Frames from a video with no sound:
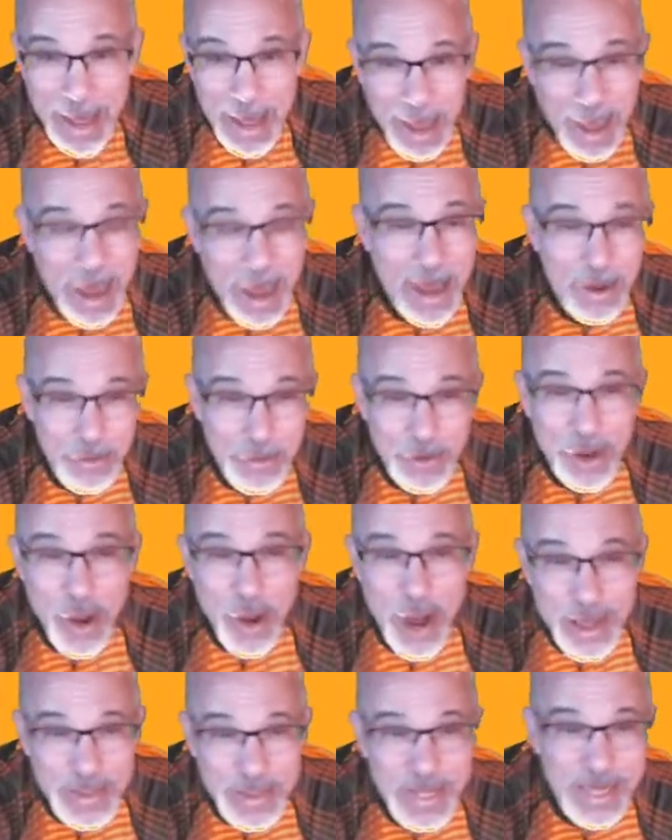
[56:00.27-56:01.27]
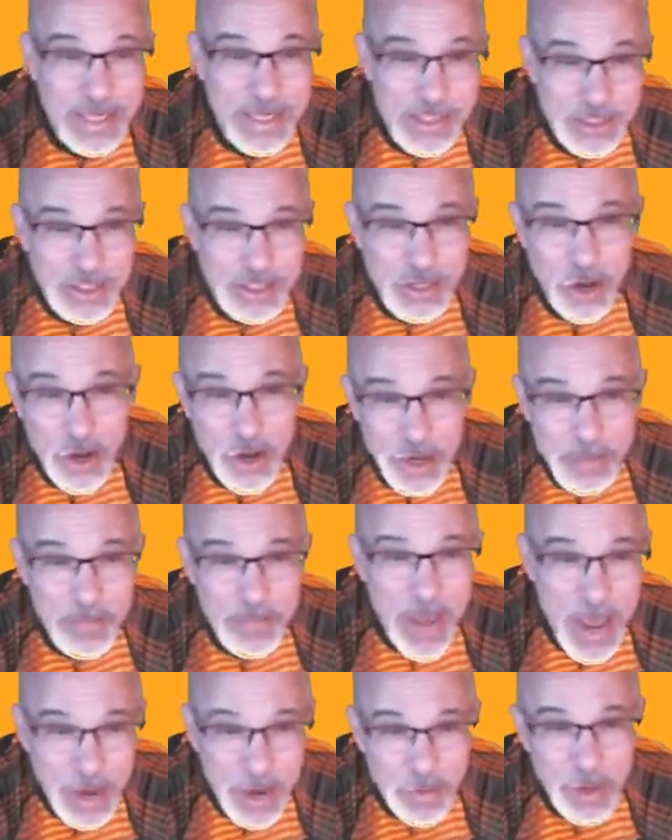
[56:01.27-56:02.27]
I don't know. I think it started
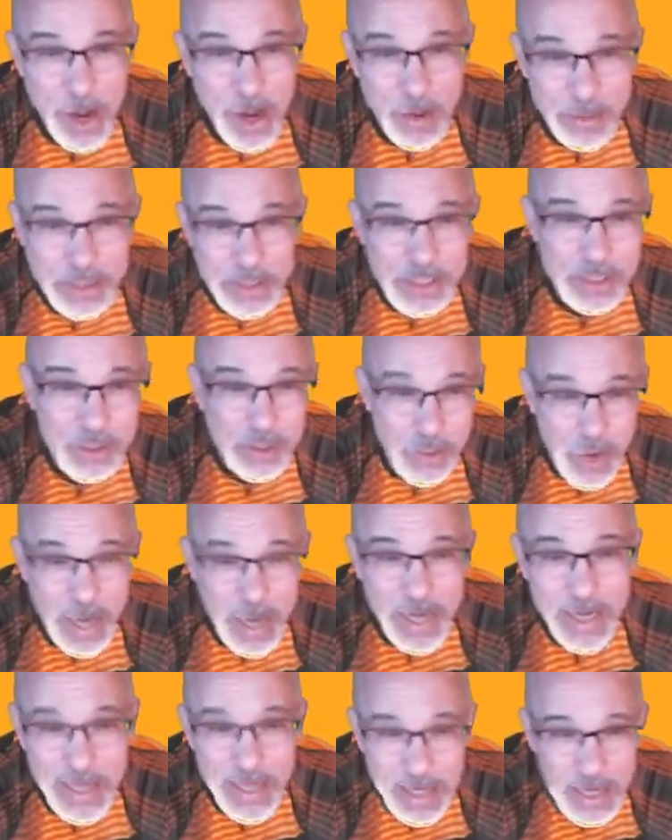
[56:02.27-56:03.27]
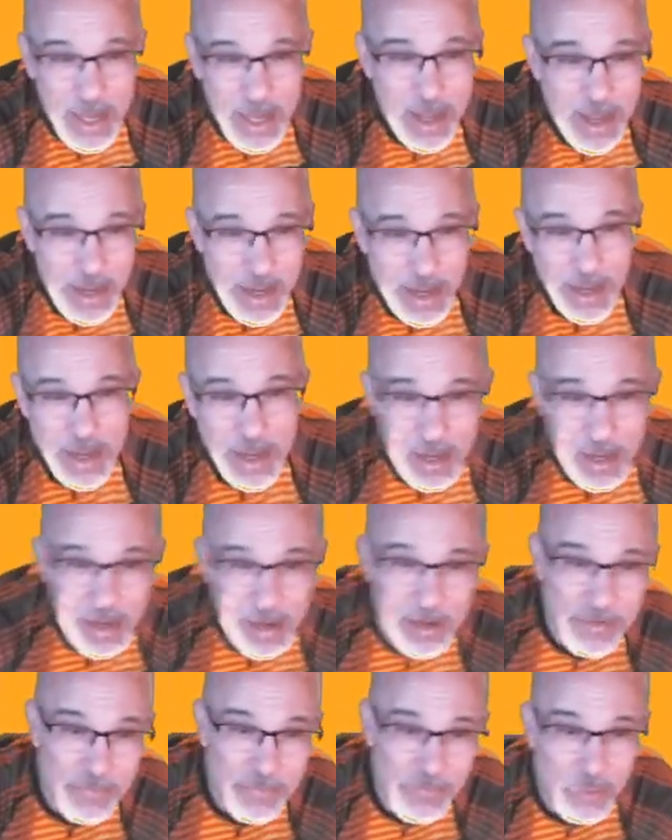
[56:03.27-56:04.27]
back when I was training
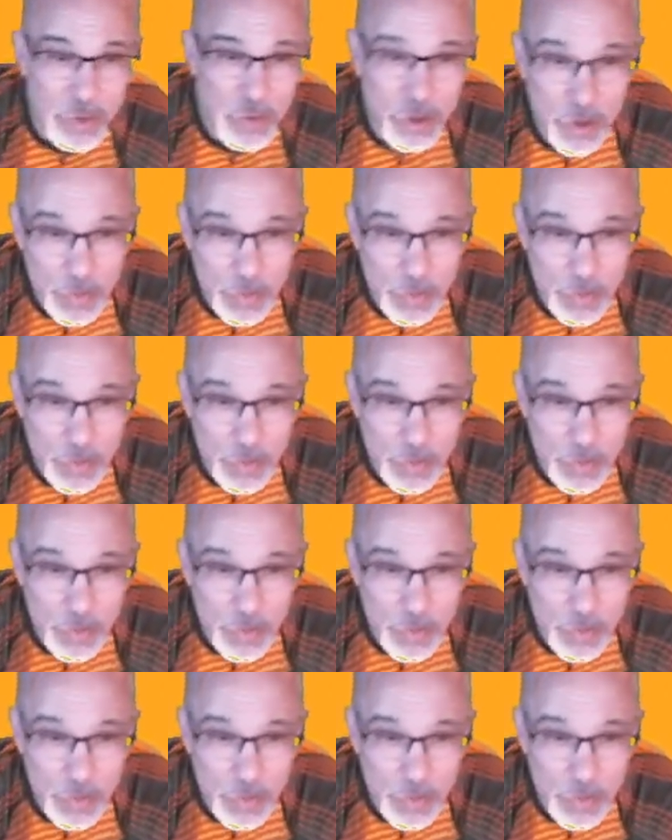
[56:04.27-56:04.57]
for